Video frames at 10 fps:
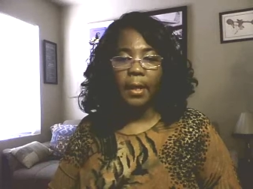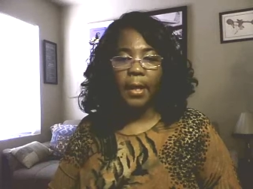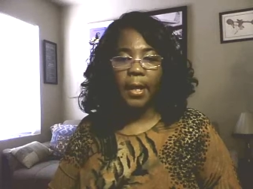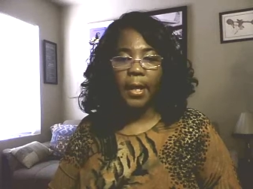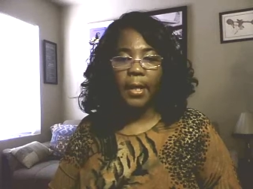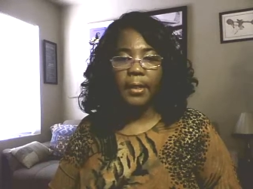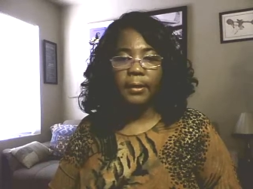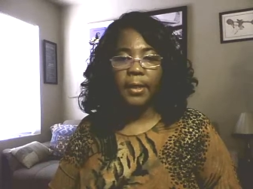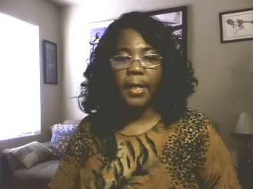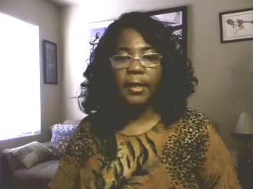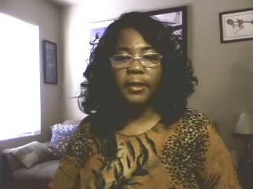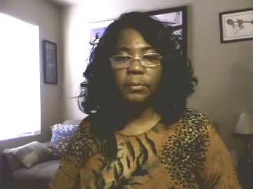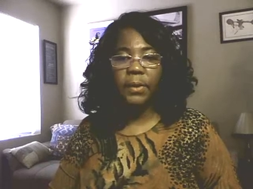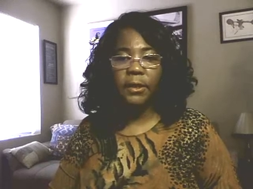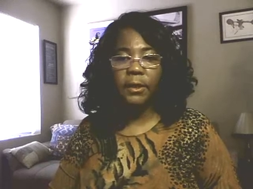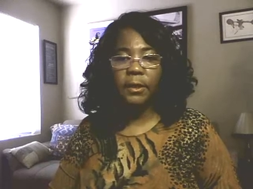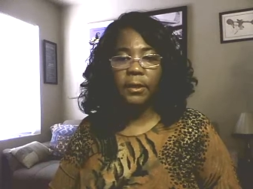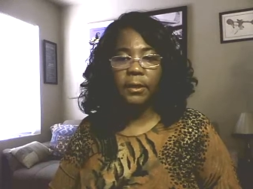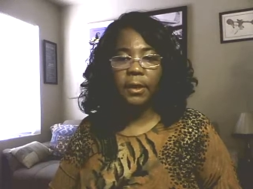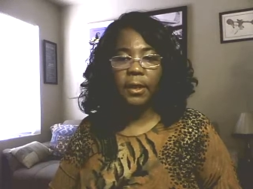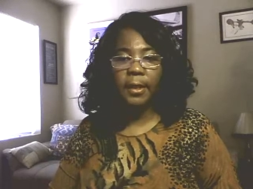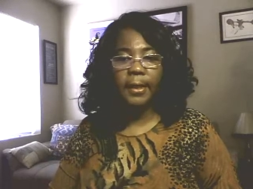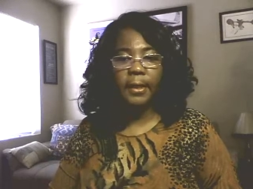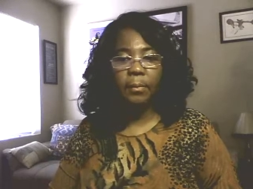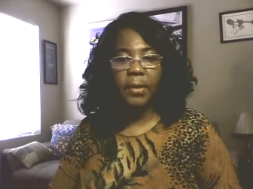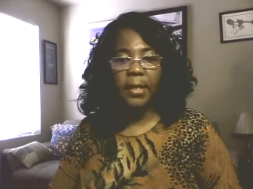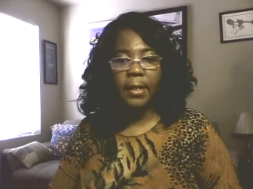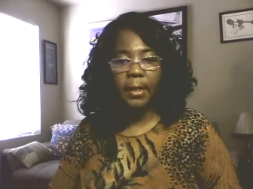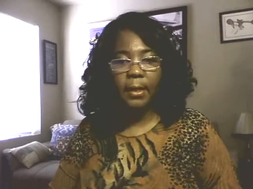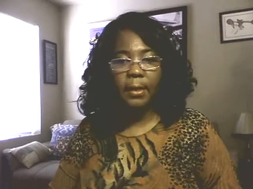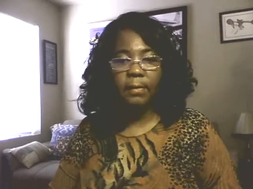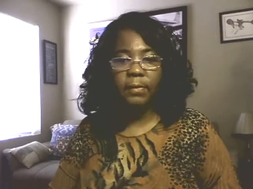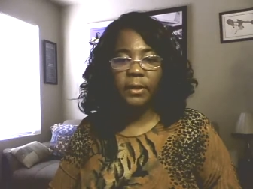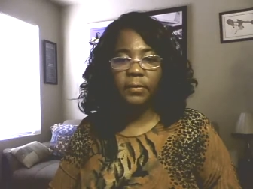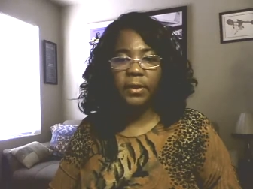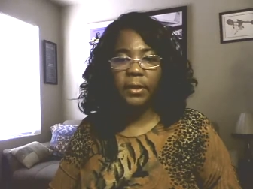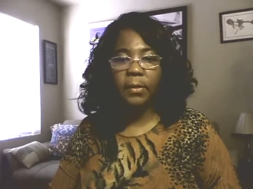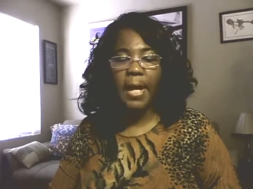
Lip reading: And as mentioned in the beginning of this video,